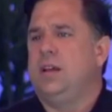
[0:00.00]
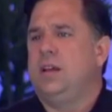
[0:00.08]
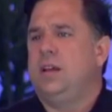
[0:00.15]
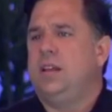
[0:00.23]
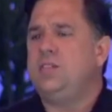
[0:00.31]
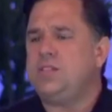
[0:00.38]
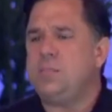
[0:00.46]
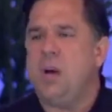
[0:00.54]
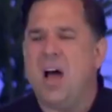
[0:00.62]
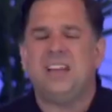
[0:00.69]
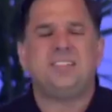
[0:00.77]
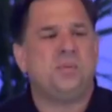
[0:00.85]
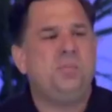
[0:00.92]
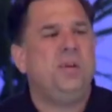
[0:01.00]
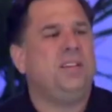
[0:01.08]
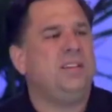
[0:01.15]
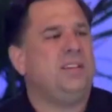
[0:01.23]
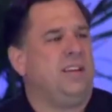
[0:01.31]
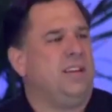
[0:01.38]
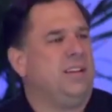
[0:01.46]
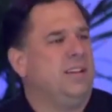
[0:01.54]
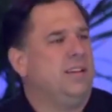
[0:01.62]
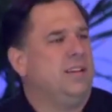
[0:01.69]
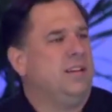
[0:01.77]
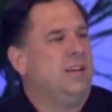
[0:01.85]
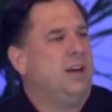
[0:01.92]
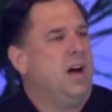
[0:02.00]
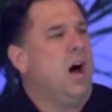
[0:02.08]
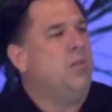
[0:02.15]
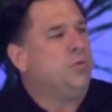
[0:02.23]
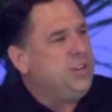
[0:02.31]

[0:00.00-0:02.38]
There's a possibility of